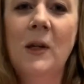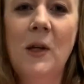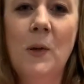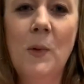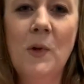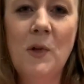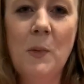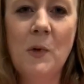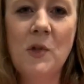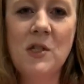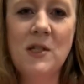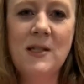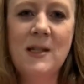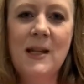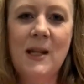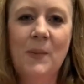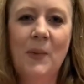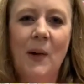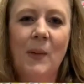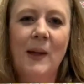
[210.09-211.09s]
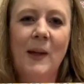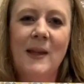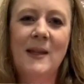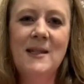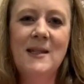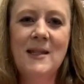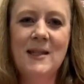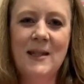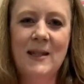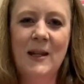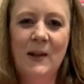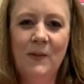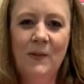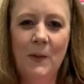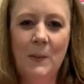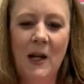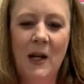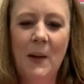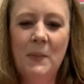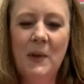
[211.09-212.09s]
You weren't supposed to see it probably. This isn't from
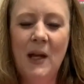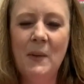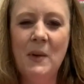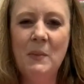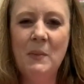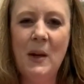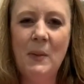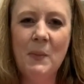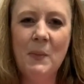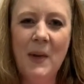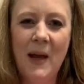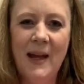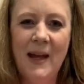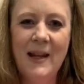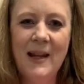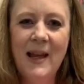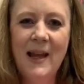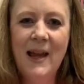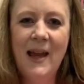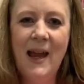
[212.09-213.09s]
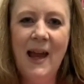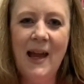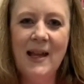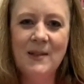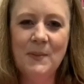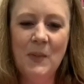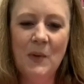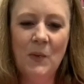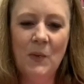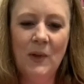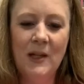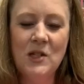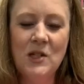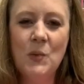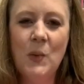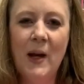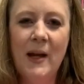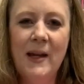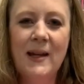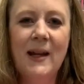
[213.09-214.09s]
an upcoming paper pad. Hasn't been released
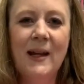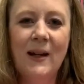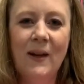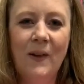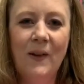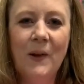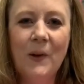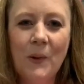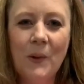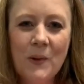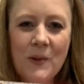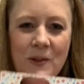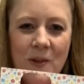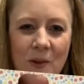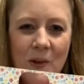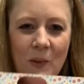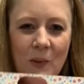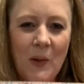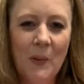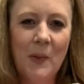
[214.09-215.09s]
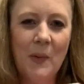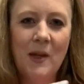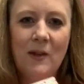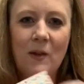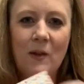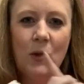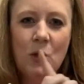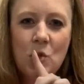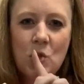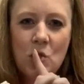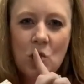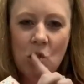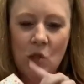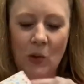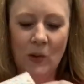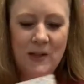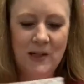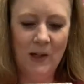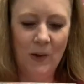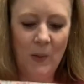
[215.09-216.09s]
quite yet, although soon it will be, so shh,
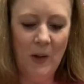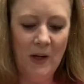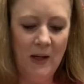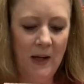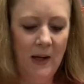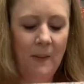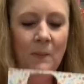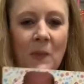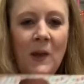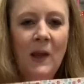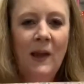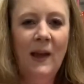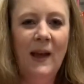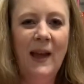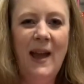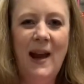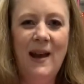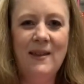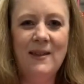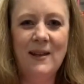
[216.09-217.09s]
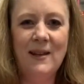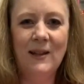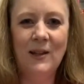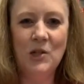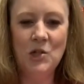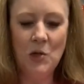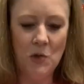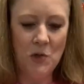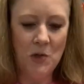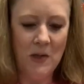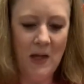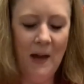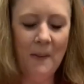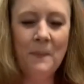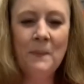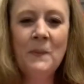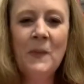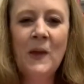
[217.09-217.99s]
don't tell Wendy I accidentally showed you that.